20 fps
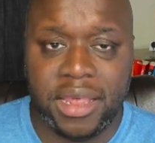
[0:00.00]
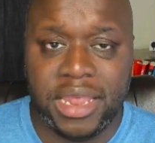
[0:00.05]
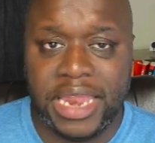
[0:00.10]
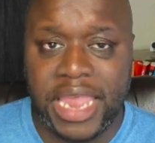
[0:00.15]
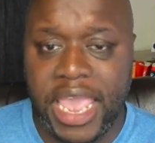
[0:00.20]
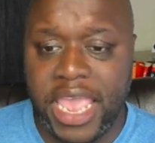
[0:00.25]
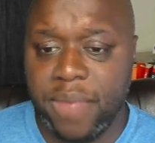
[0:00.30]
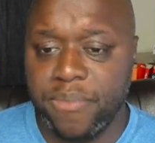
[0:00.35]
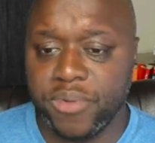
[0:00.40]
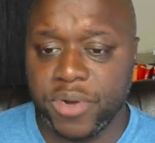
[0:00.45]
An
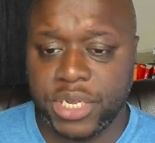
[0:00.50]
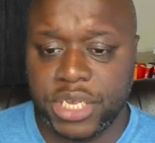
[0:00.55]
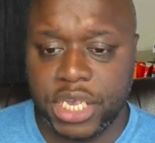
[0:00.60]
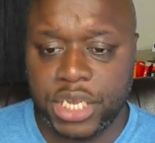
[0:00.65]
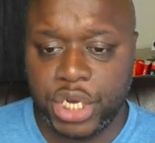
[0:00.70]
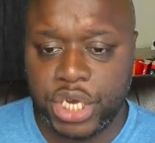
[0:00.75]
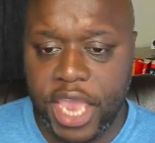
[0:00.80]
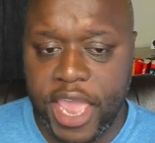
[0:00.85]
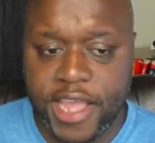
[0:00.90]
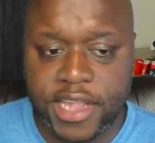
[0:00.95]

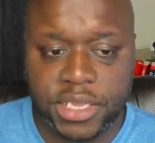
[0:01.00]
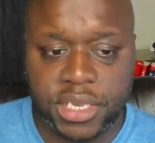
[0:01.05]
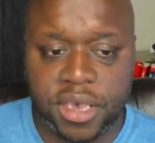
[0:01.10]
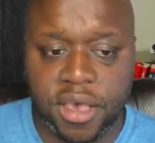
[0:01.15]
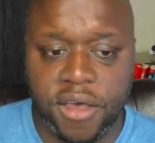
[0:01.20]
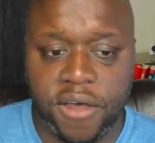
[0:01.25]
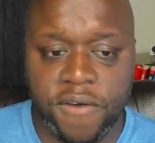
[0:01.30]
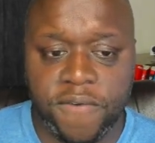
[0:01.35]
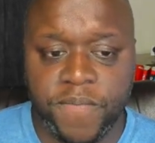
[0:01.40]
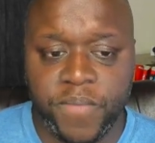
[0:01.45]
8% chance
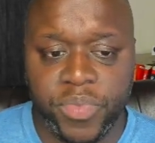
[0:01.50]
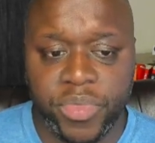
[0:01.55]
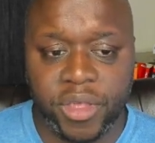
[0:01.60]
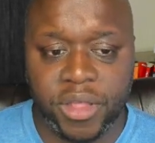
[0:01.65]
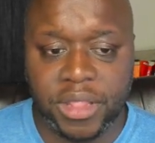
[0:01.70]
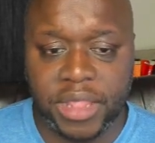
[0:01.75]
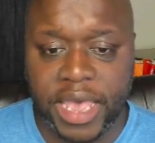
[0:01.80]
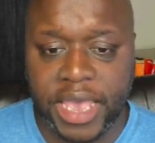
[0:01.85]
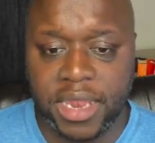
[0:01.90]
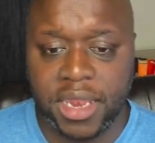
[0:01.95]
of
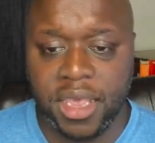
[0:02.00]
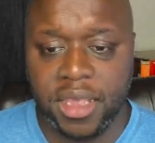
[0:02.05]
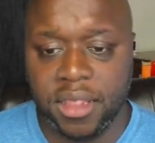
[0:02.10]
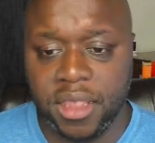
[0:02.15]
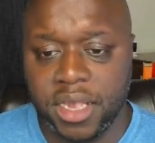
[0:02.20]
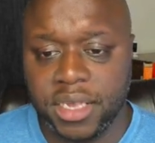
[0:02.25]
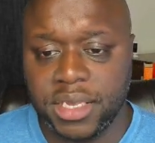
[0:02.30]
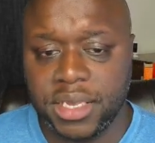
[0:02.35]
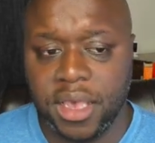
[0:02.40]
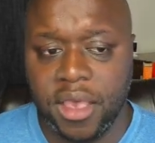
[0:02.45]
landing
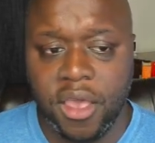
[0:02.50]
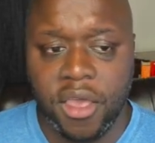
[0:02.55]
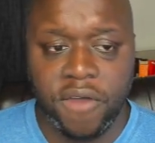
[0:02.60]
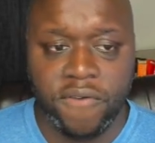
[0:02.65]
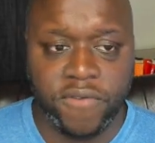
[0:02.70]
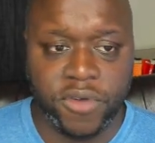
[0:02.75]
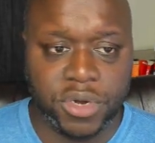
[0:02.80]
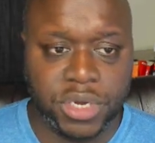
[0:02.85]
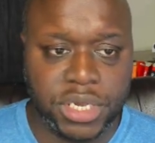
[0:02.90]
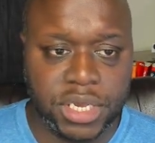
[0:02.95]
this
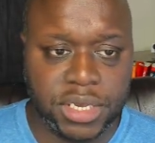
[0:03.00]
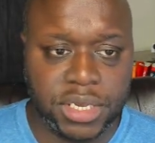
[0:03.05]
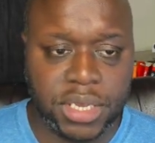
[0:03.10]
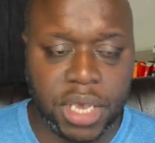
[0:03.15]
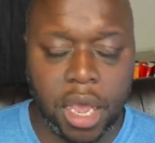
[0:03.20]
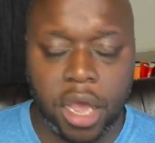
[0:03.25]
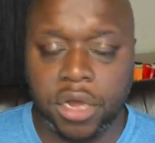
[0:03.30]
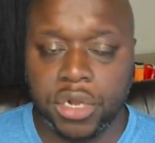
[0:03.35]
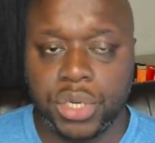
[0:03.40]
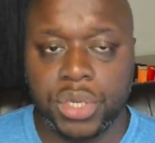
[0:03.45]
versus
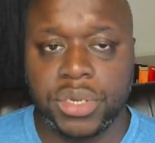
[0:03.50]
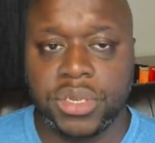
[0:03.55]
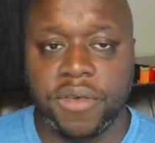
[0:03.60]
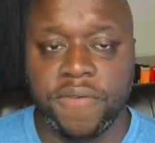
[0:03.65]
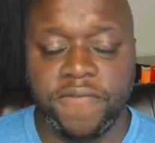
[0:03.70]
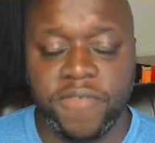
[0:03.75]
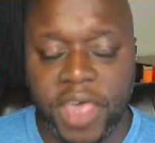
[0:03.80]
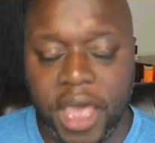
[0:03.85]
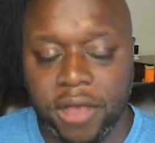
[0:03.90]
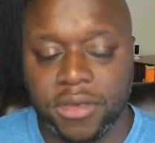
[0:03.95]
hundreds
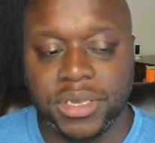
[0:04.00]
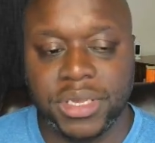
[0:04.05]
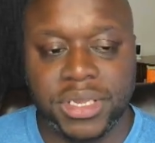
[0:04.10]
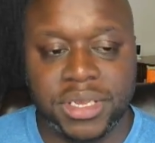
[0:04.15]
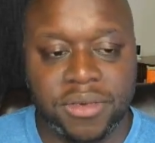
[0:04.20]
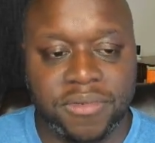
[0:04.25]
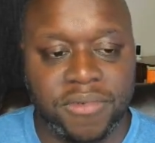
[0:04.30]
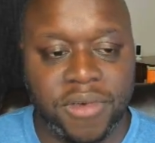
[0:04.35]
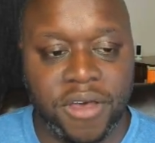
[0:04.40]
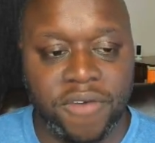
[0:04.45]
of thousands
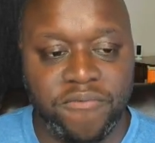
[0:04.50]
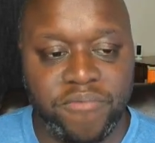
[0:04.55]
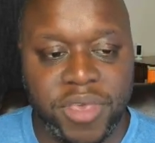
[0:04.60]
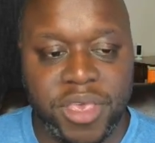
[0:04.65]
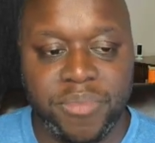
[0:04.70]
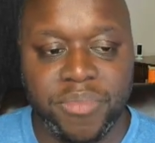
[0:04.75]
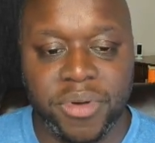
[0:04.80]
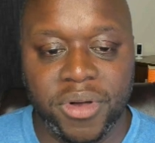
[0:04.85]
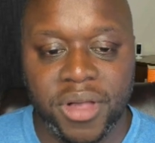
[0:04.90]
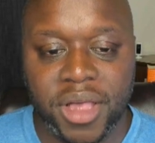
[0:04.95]
of, of
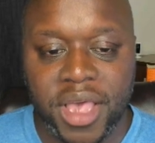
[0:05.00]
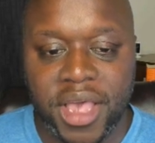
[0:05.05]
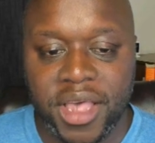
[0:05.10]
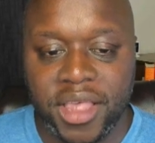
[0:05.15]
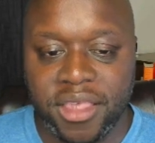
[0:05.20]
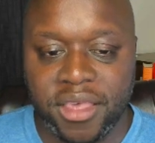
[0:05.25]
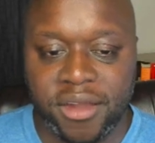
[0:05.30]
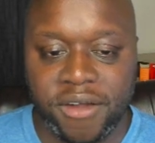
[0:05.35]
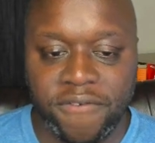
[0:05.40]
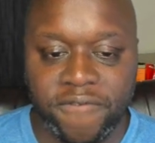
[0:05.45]
people
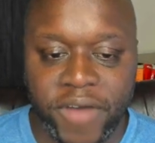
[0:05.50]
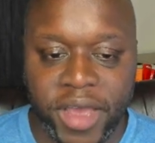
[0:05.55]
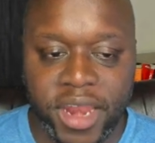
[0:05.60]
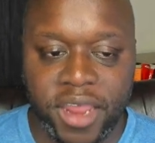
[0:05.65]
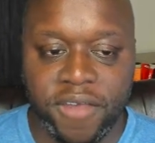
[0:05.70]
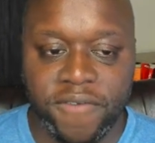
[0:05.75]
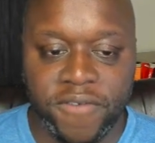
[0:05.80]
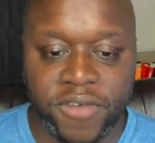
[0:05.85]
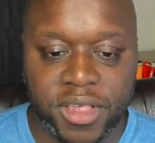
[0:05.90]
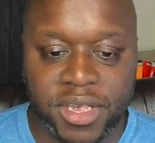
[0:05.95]
that are
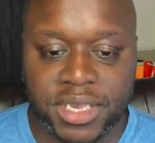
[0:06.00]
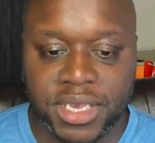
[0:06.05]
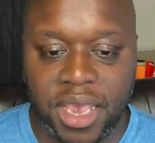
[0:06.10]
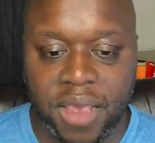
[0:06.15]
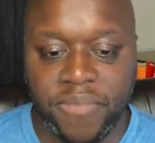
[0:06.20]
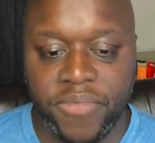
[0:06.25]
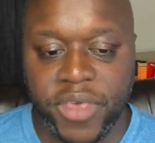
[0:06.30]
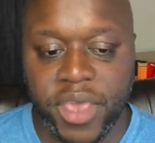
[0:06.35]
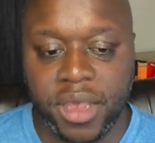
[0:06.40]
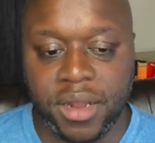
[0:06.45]
fighting for the
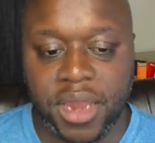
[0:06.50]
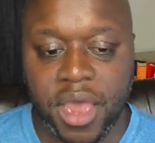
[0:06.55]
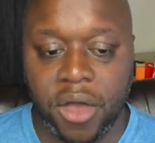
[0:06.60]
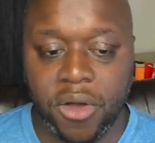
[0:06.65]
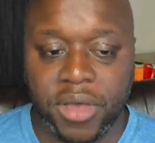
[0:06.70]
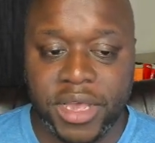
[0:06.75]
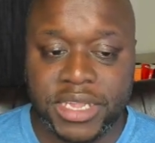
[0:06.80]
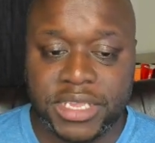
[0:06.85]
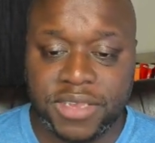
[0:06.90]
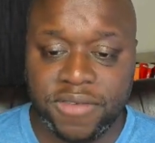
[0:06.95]
same thing.
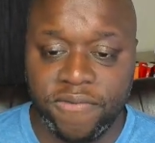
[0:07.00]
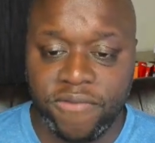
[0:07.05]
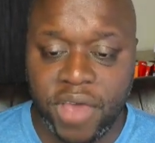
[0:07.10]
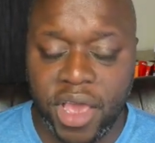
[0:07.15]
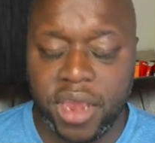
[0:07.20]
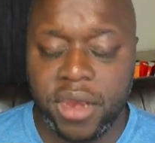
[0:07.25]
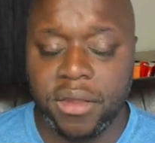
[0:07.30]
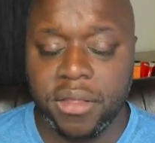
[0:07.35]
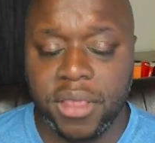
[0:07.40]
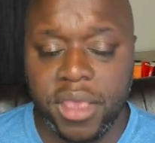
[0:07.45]
Now, it's
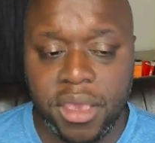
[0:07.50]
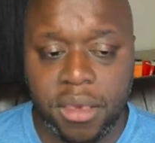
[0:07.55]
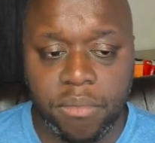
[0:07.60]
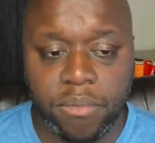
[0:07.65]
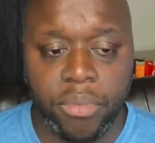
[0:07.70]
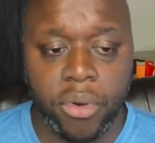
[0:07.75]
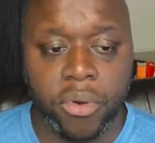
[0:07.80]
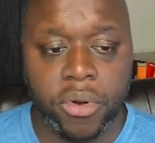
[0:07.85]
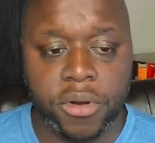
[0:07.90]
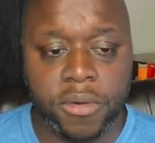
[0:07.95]
vitally
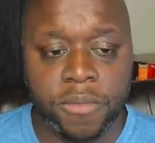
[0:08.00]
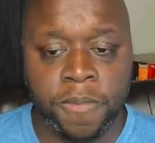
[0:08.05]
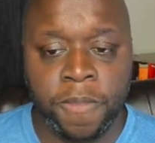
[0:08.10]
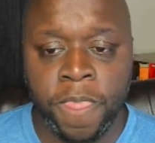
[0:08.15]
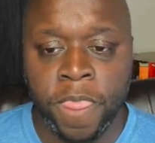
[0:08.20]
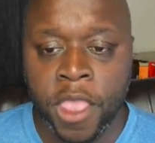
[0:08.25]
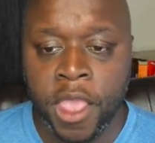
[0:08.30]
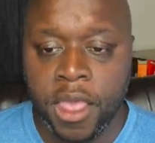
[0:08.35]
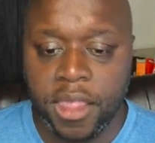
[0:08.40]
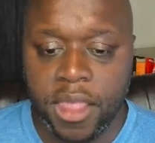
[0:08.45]
important
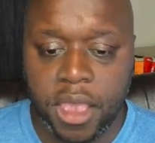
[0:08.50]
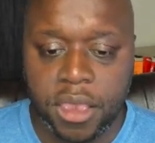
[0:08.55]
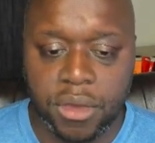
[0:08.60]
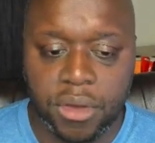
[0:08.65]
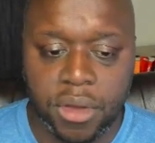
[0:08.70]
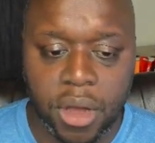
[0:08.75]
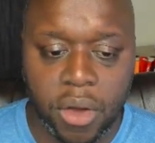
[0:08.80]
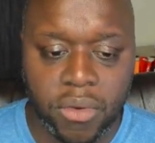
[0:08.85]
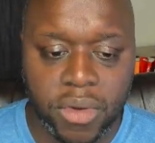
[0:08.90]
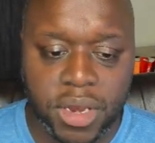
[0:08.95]
that you
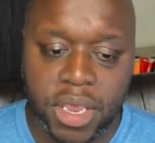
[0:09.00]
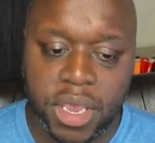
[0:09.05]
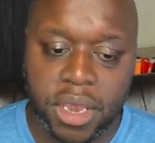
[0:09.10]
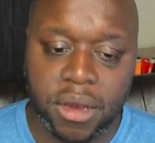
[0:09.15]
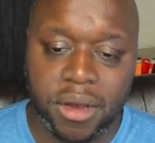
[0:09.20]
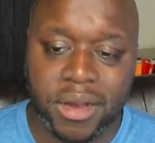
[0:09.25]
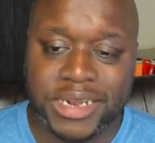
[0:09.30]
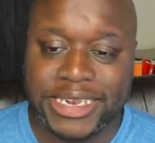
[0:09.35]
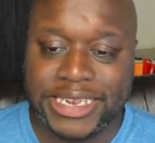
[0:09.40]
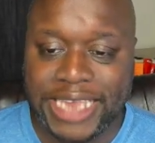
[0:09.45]
go in
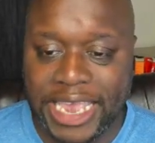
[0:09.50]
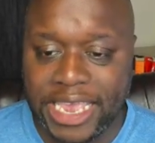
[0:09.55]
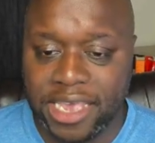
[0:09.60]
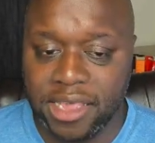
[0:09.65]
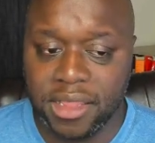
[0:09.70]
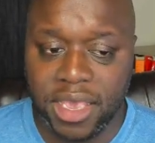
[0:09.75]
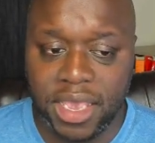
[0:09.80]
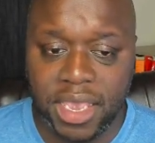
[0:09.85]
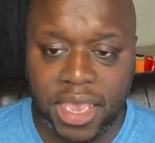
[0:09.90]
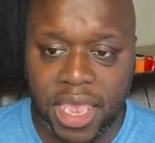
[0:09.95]
here
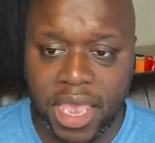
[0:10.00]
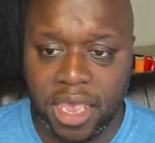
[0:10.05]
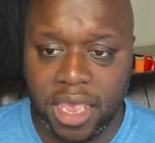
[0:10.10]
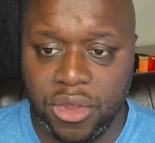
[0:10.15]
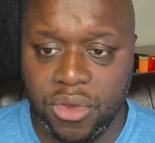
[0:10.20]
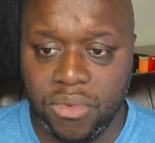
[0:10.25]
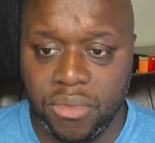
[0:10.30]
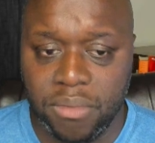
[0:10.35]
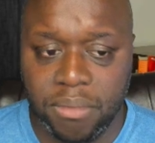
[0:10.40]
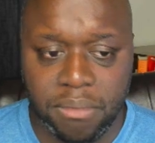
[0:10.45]
daily
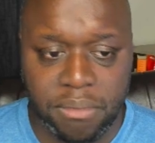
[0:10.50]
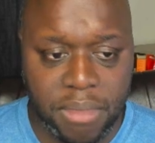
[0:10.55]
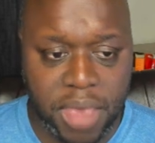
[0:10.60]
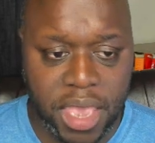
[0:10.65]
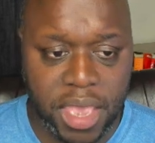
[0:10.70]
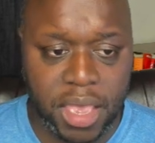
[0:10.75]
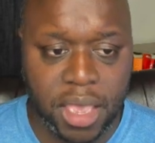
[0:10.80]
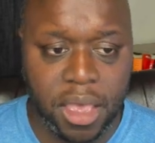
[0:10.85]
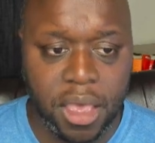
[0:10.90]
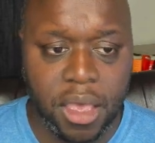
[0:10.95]
you
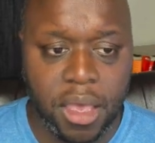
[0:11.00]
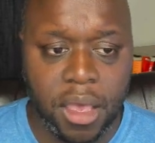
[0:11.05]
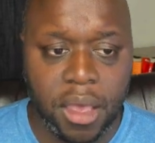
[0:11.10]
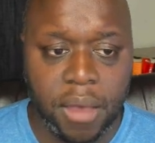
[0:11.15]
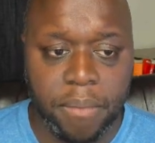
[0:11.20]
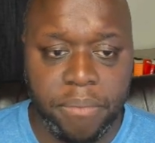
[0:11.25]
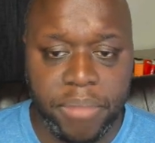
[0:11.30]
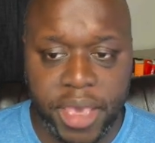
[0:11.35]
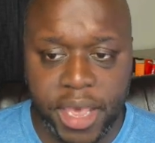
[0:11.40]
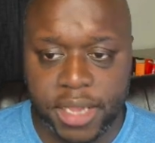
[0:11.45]
make
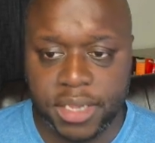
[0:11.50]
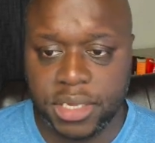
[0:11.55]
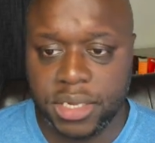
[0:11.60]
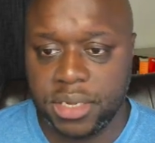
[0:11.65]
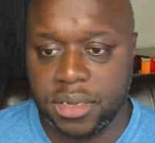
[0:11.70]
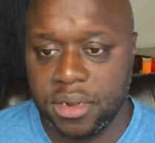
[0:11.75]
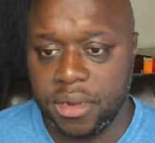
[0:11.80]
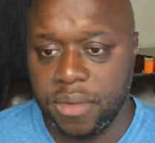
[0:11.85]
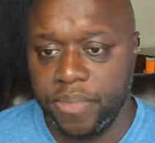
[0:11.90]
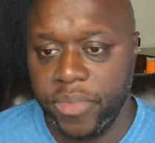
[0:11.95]
bids.